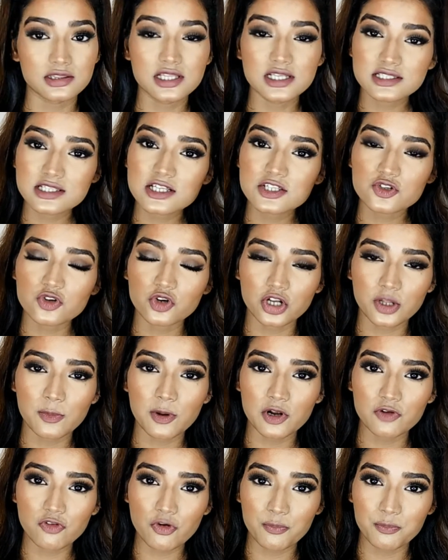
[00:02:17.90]
This is
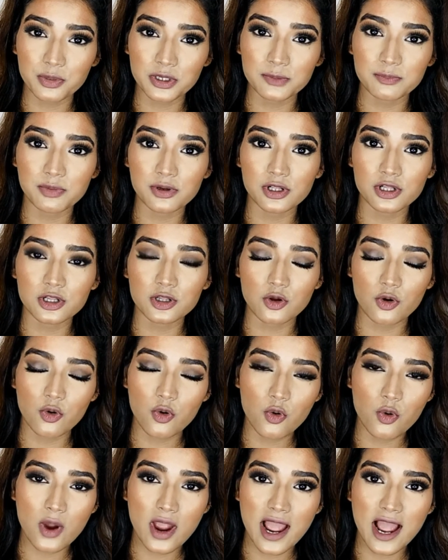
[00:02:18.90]
suitable for people
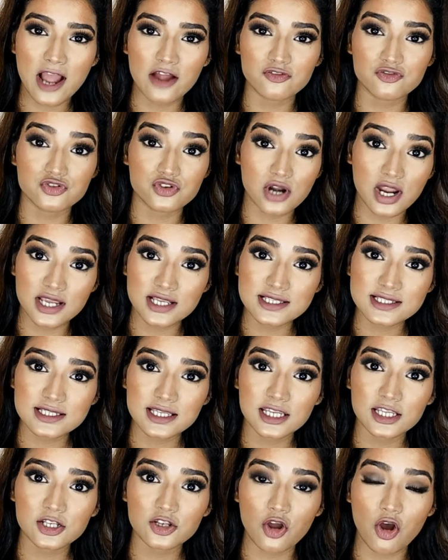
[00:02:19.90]
who have dry
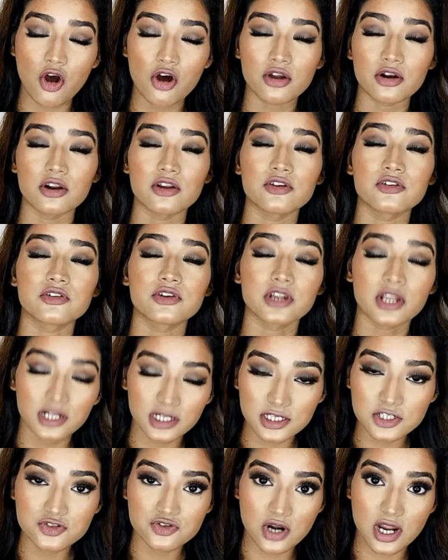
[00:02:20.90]
skin or
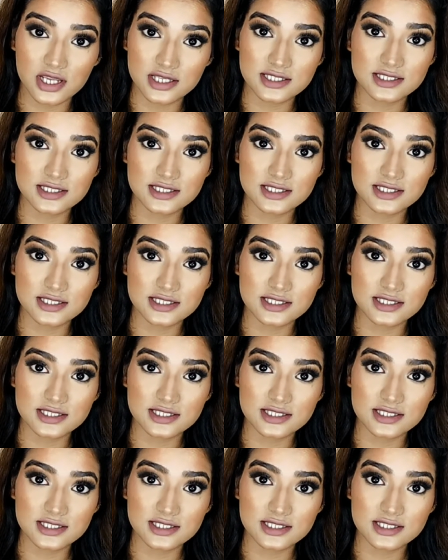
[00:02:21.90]
really dry